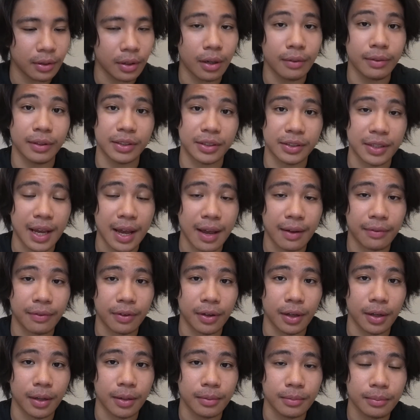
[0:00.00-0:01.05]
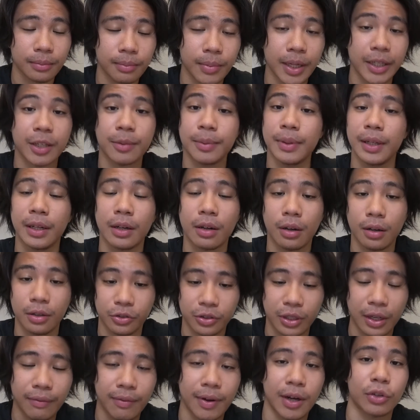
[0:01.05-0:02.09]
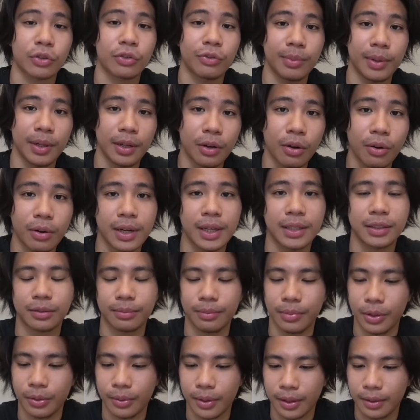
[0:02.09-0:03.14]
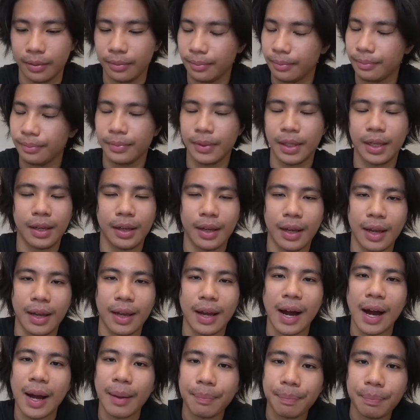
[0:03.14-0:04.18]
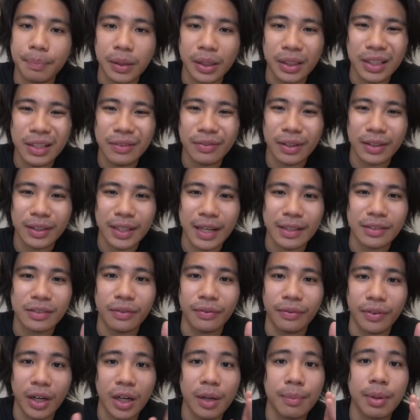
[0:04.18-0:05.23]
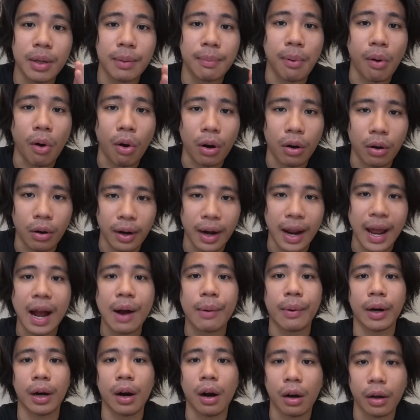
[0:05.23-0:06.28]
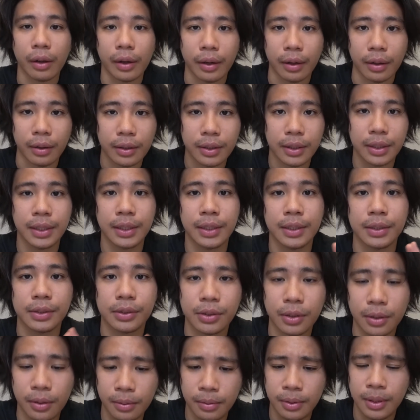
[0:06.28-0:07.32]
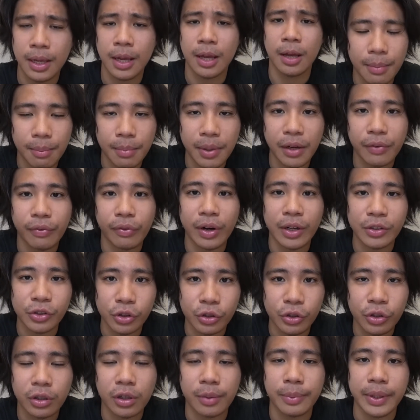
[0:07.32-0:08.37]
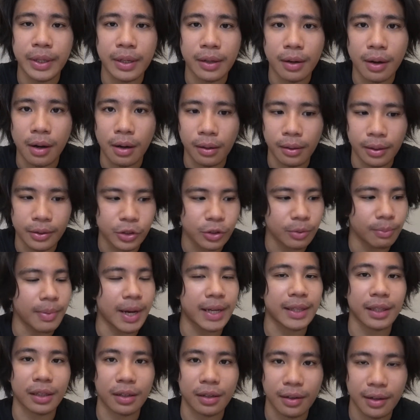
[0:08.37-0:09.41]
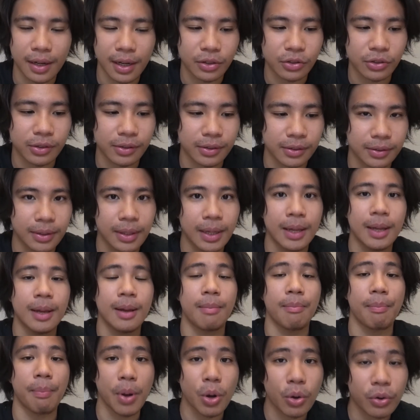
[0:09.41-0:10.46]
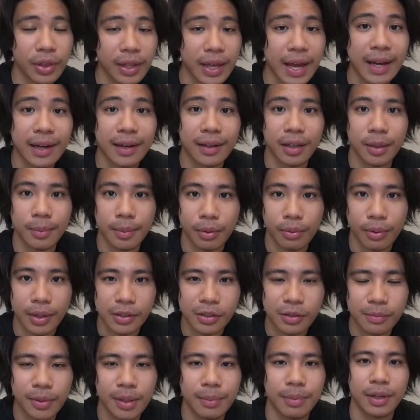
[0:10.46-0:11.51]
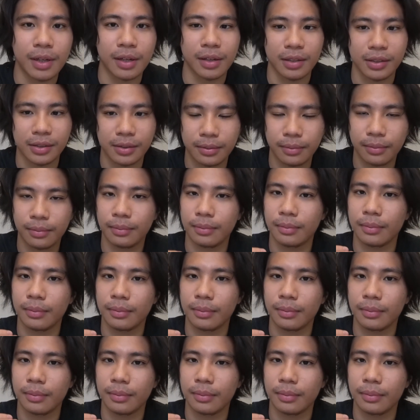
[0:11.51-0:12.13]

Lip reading: of the staff at my community college, they vouched for me to go to SMU, and hey, I believe that that's a very big part on how I got here. So make friends on your community college, make the connections, build an academic resume, because